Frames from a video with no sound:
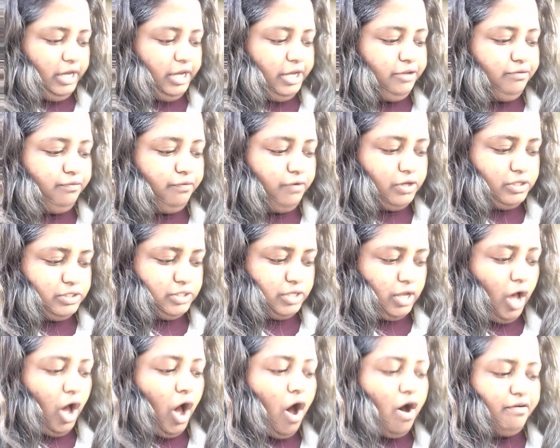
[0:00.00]
It was
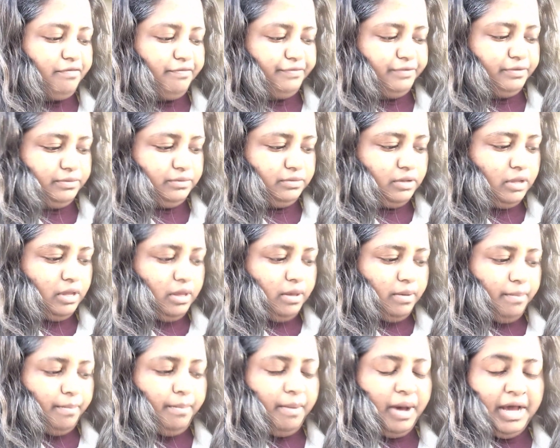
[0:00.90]
often
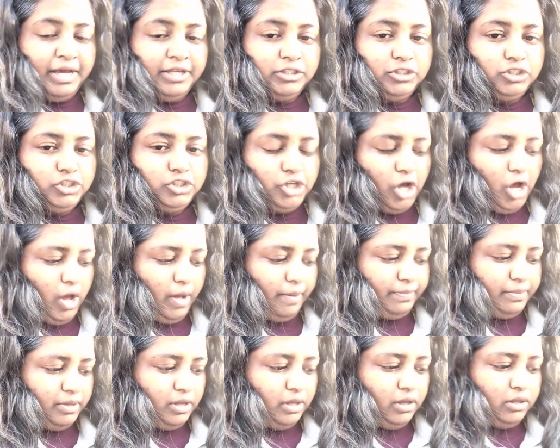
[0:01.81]
my
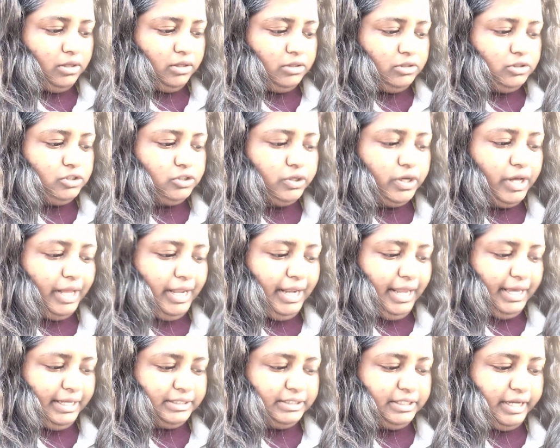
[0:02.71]
job to
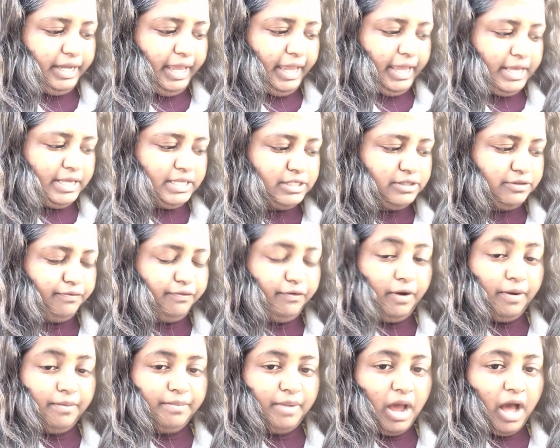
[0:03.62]
collect the eggs
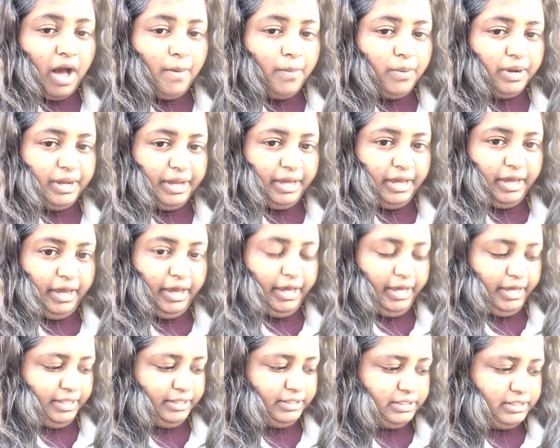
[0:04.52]
from our
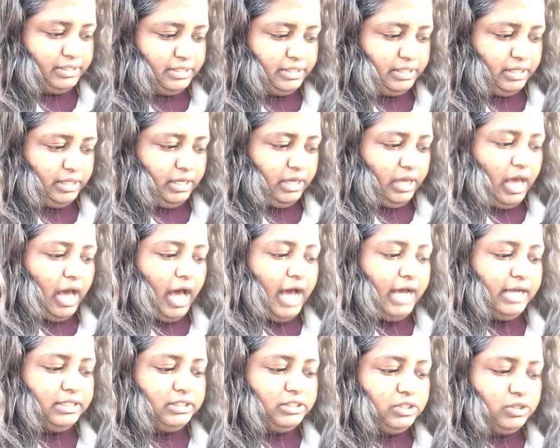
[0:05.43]
hens.
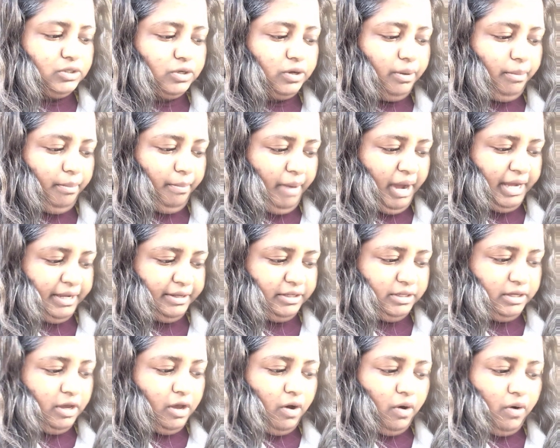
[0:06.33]
I took on
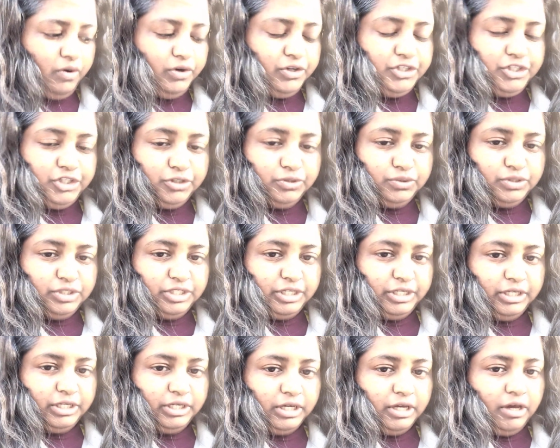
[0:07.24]
my
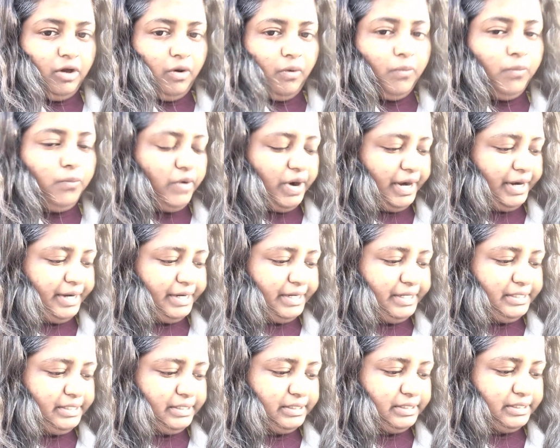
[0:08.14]
duty
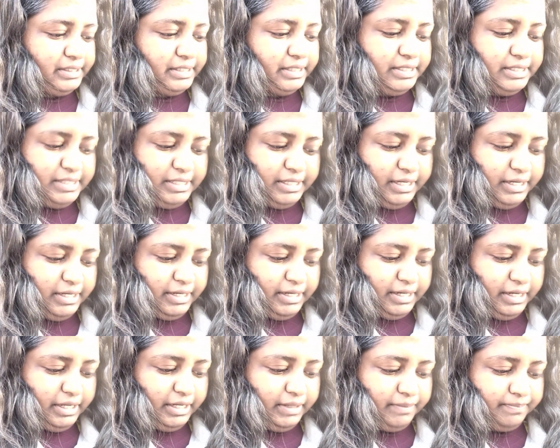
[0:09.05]
very
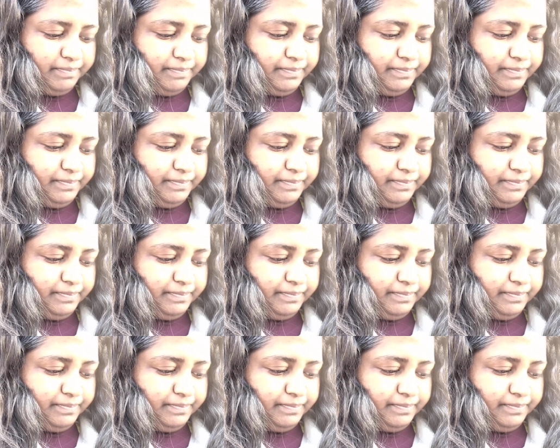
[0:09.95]
sincerely.